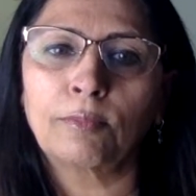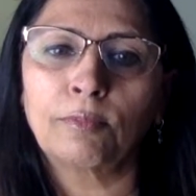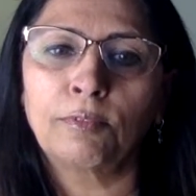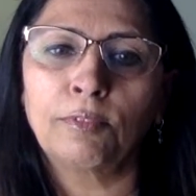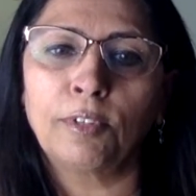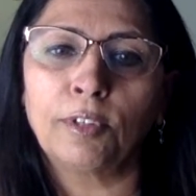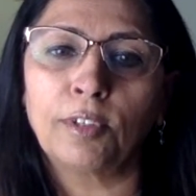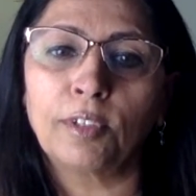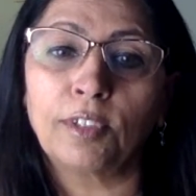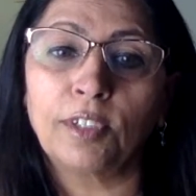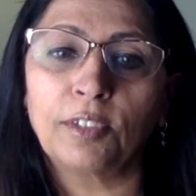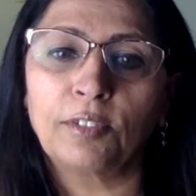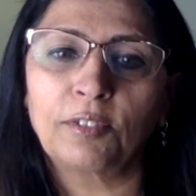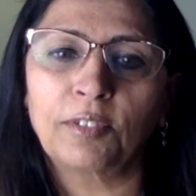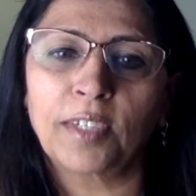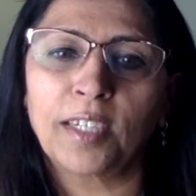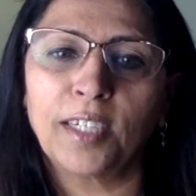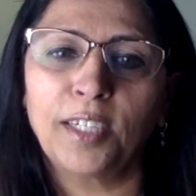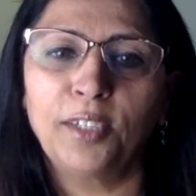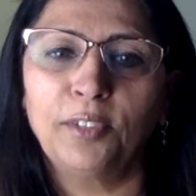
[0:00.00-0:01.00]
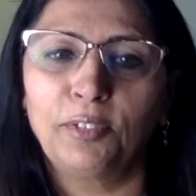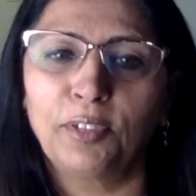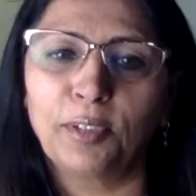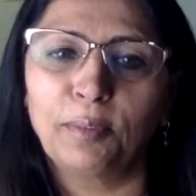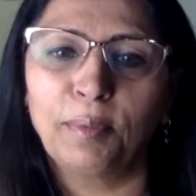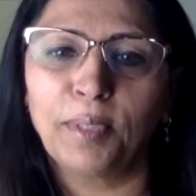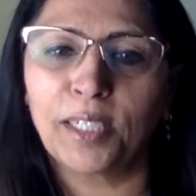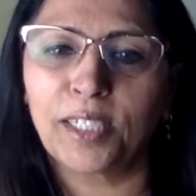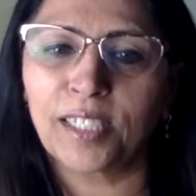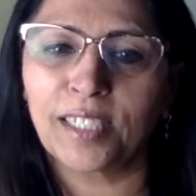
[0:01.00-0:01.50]
for your kind
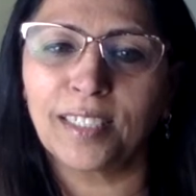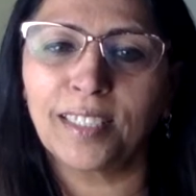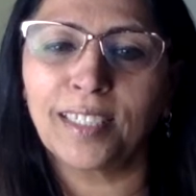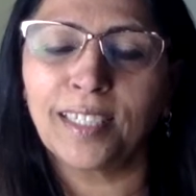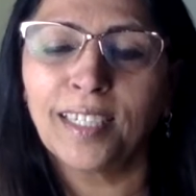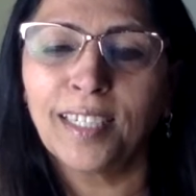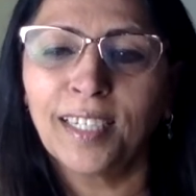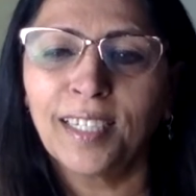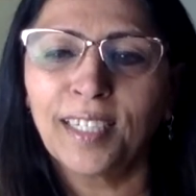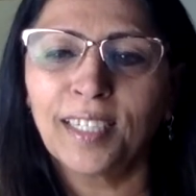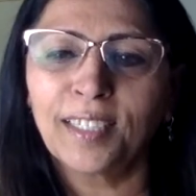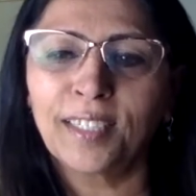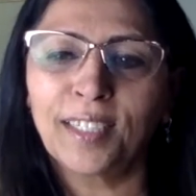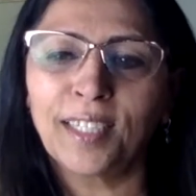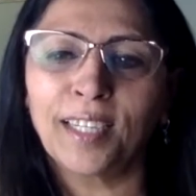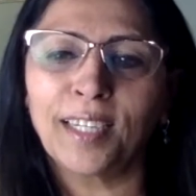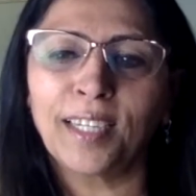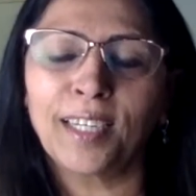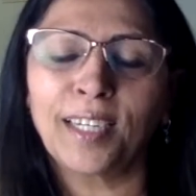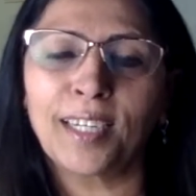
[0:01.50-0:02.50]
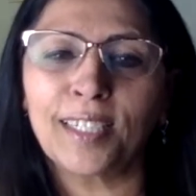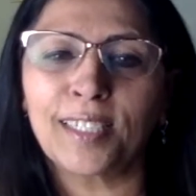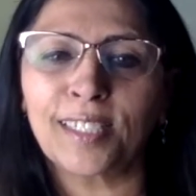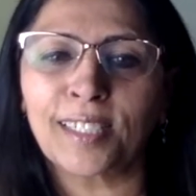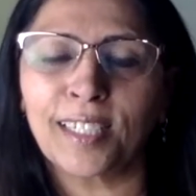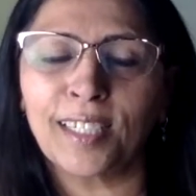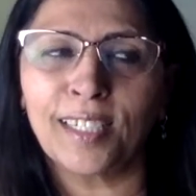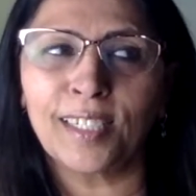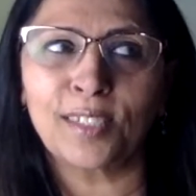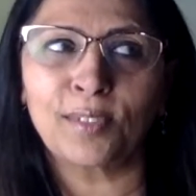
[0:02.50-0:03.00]
information, the English
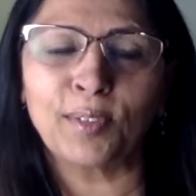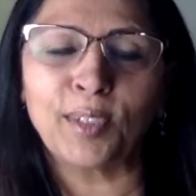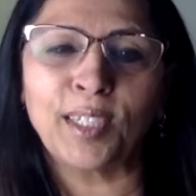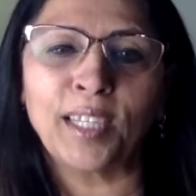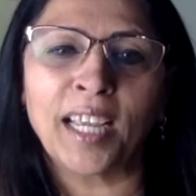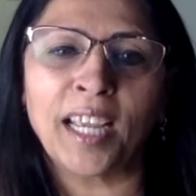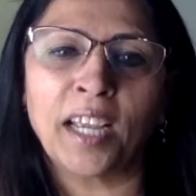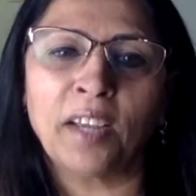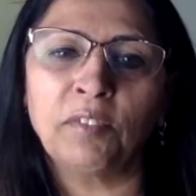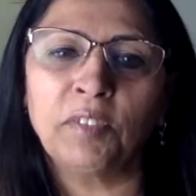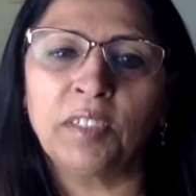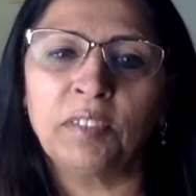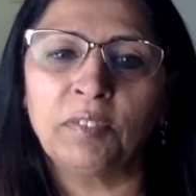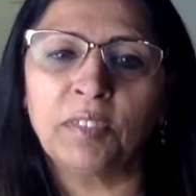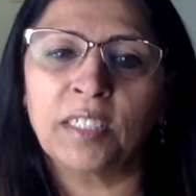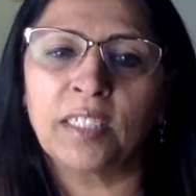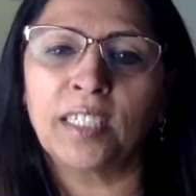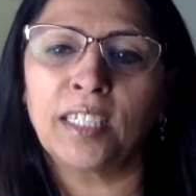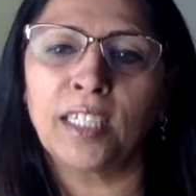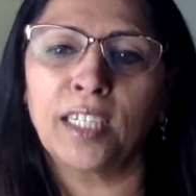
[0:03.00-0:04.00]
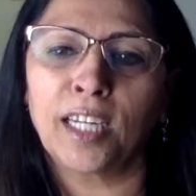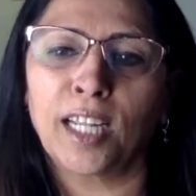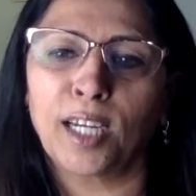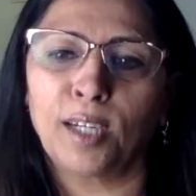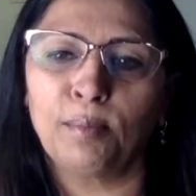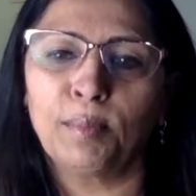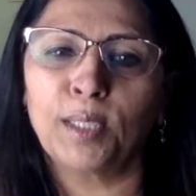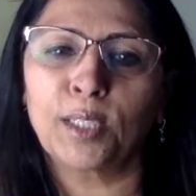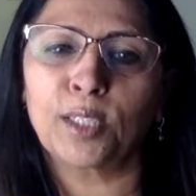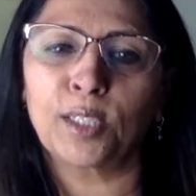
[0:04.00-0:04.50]
skills we have even in
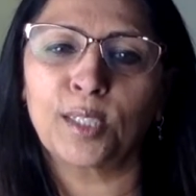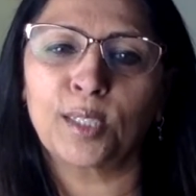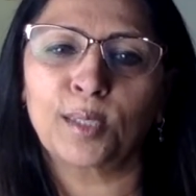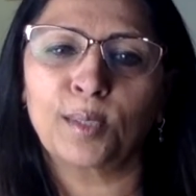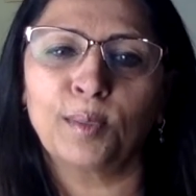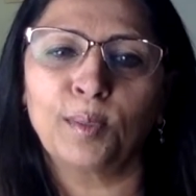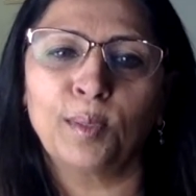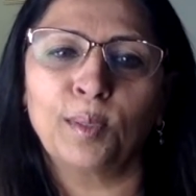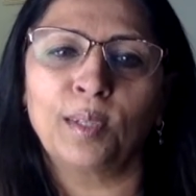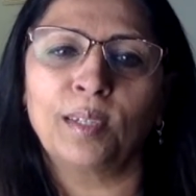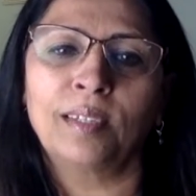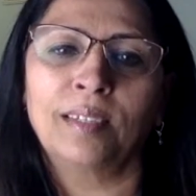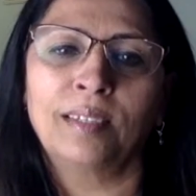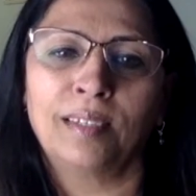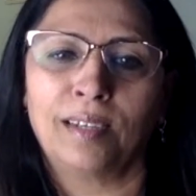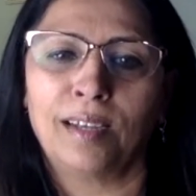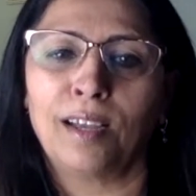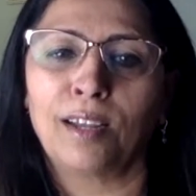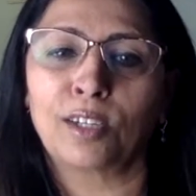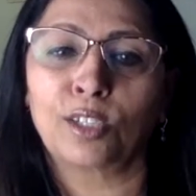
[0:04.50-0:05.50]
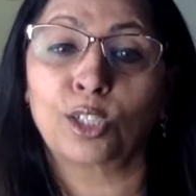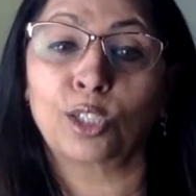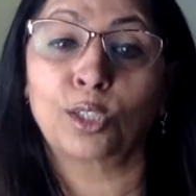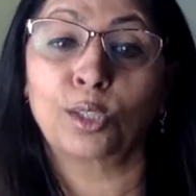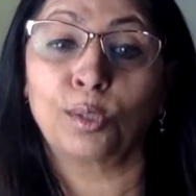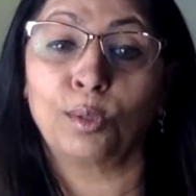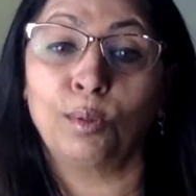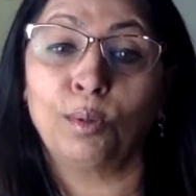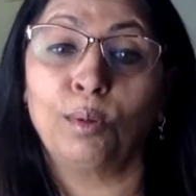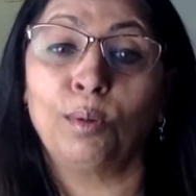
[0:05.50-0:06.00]
elementary school are
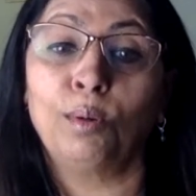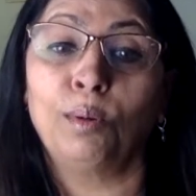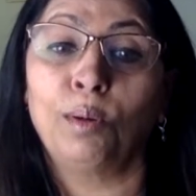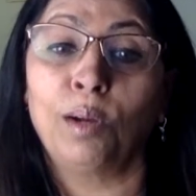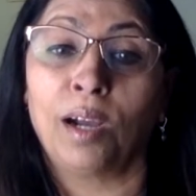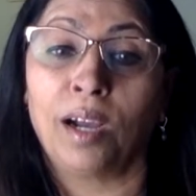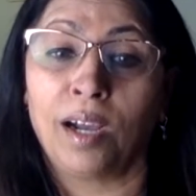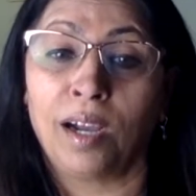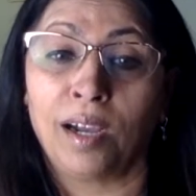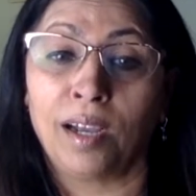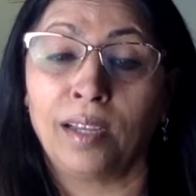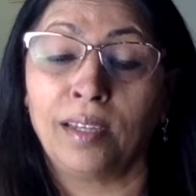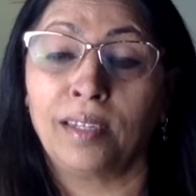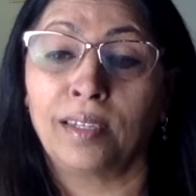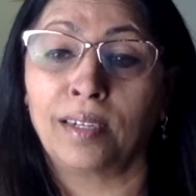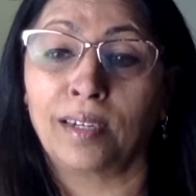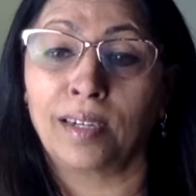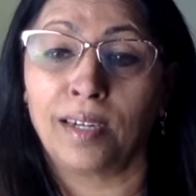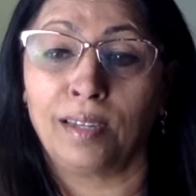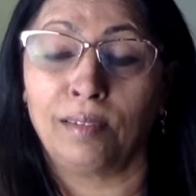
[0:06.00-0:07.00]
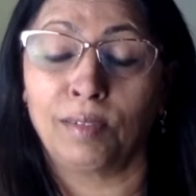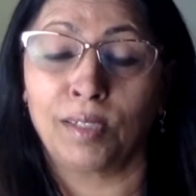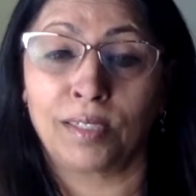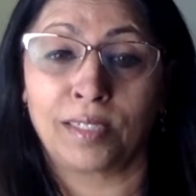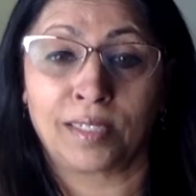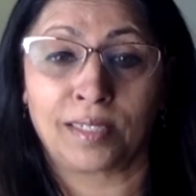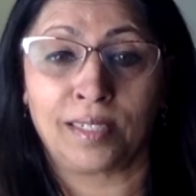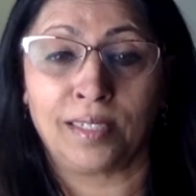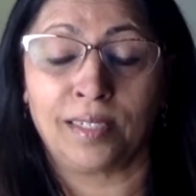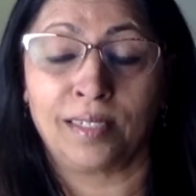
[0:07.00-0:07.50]
so higher level
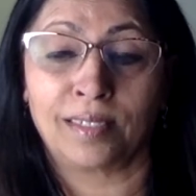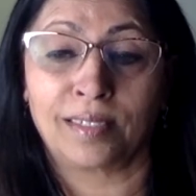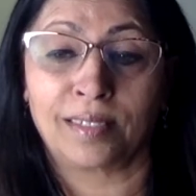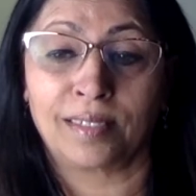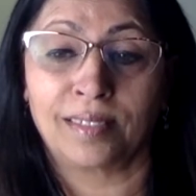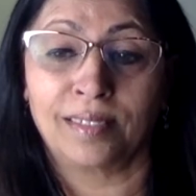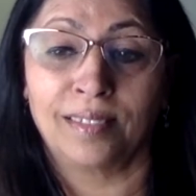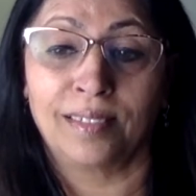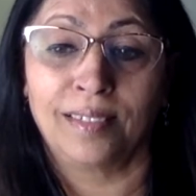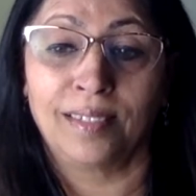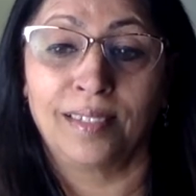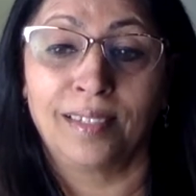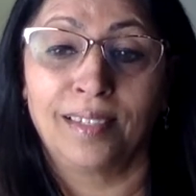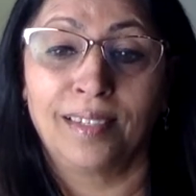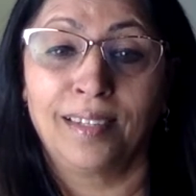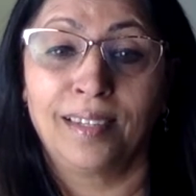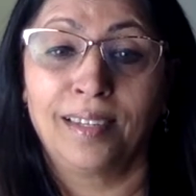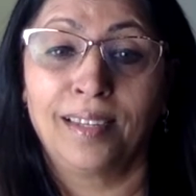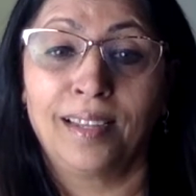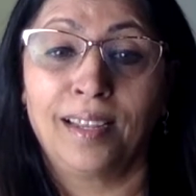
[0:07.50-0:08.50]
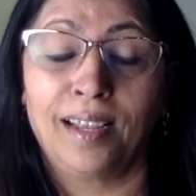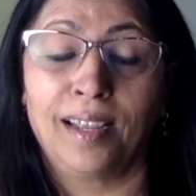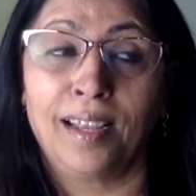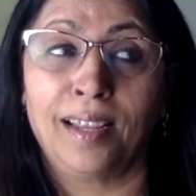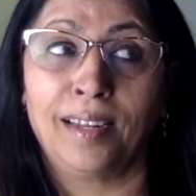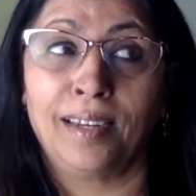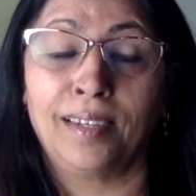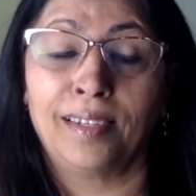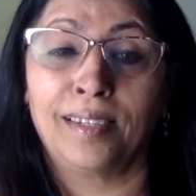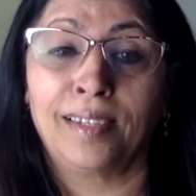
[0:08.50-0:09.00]
skills.
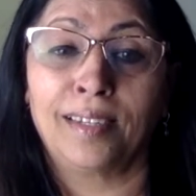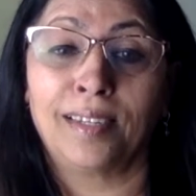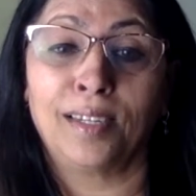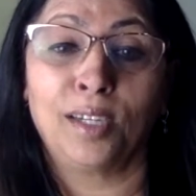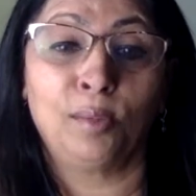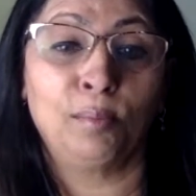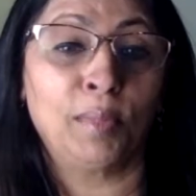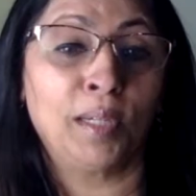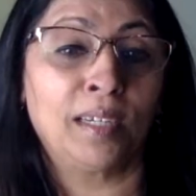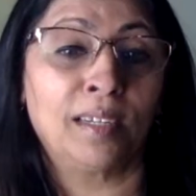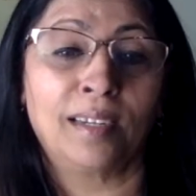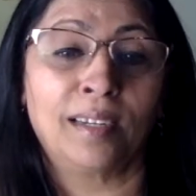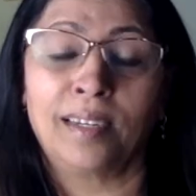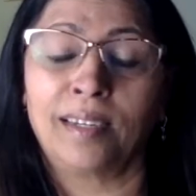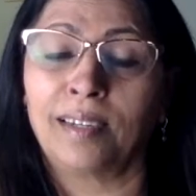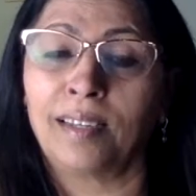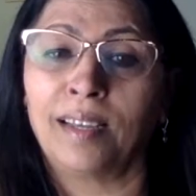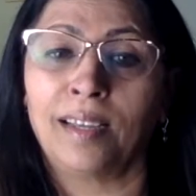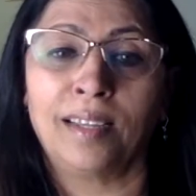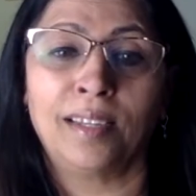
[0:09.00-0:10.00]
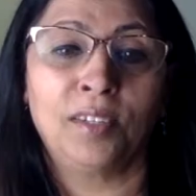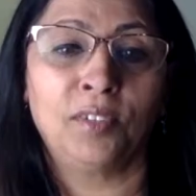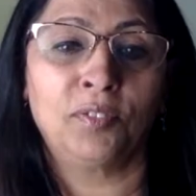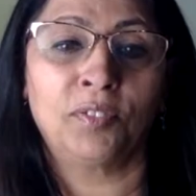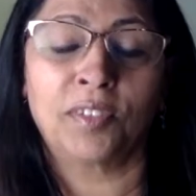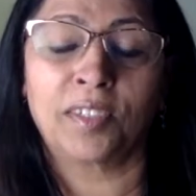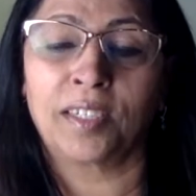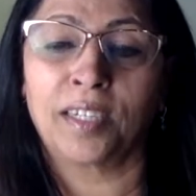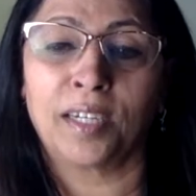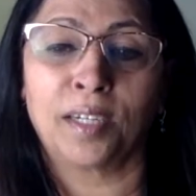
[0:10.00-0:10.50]
And in middle and high,
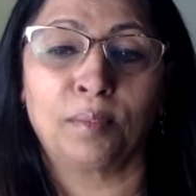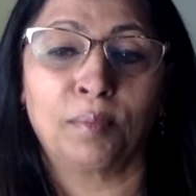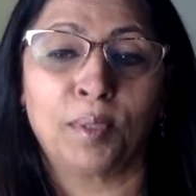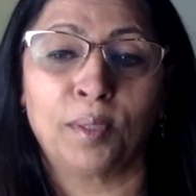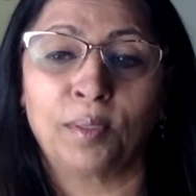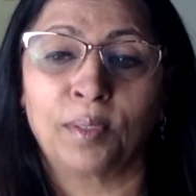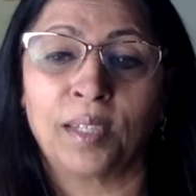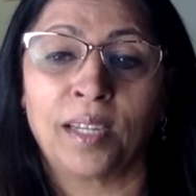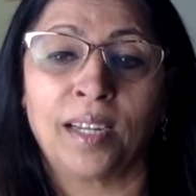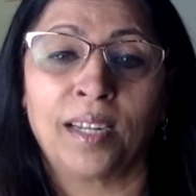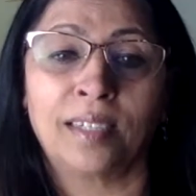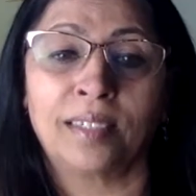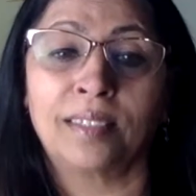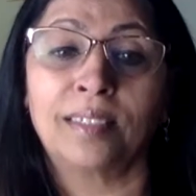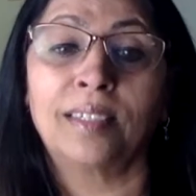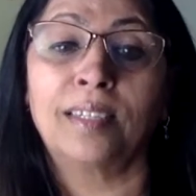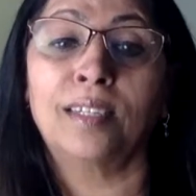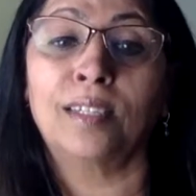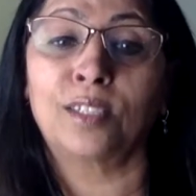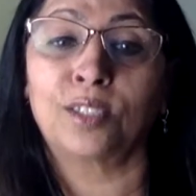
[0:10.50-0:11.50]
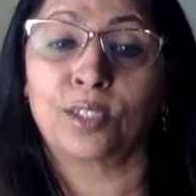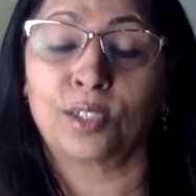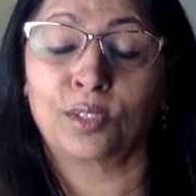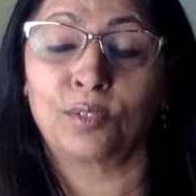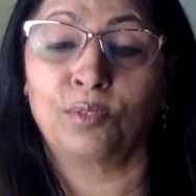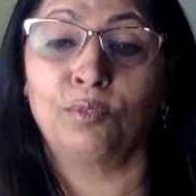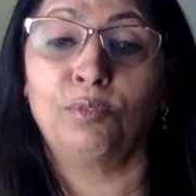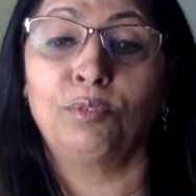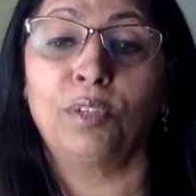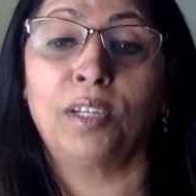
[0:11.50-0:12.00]
forget about that.
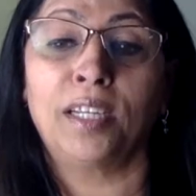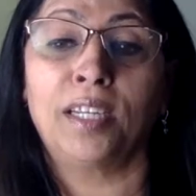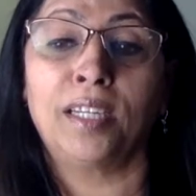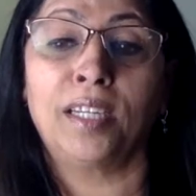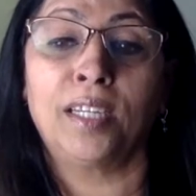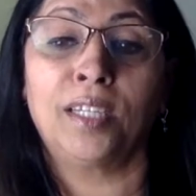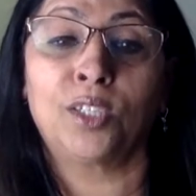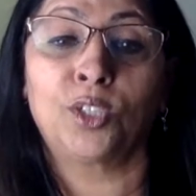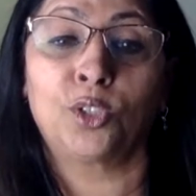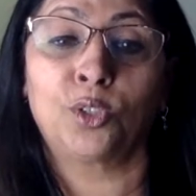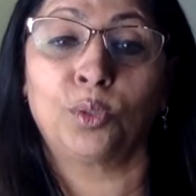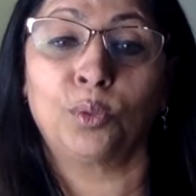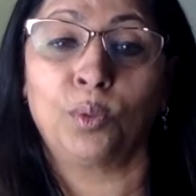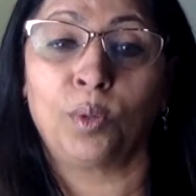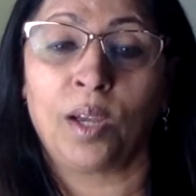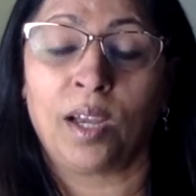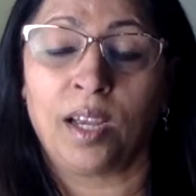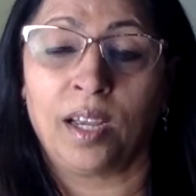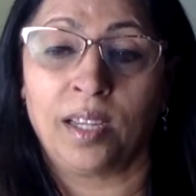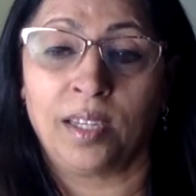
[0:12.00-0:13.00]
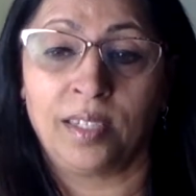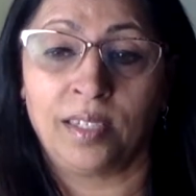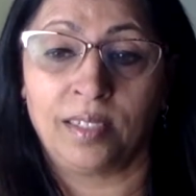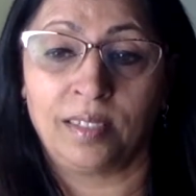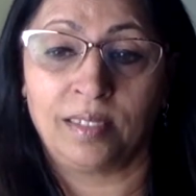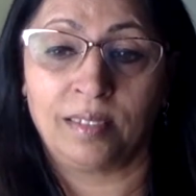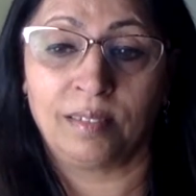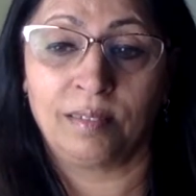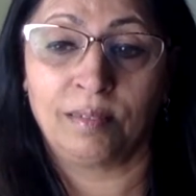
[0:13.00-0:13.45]
It's way too high